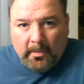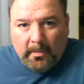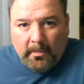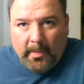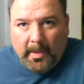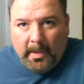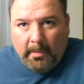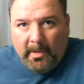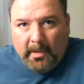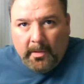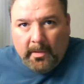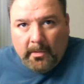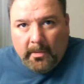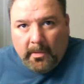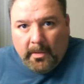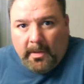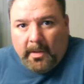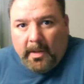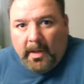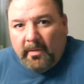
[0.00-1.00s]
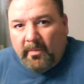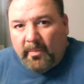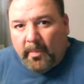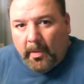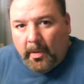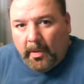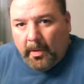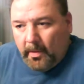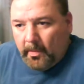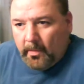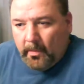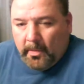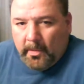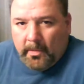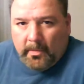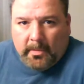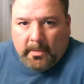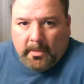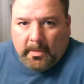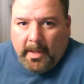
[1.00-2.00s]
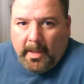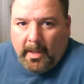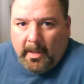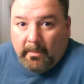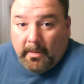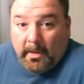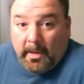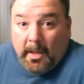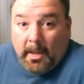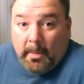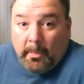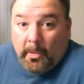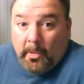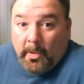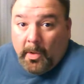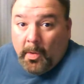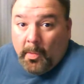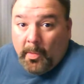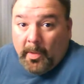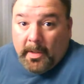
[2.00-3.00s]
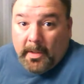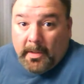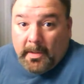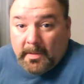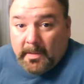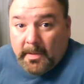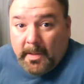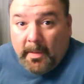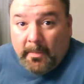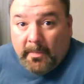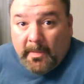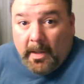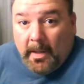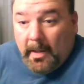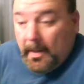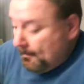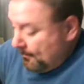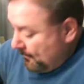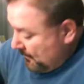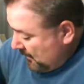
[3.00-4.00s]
maybe do the Dave Parker route and have a couple going at the same time.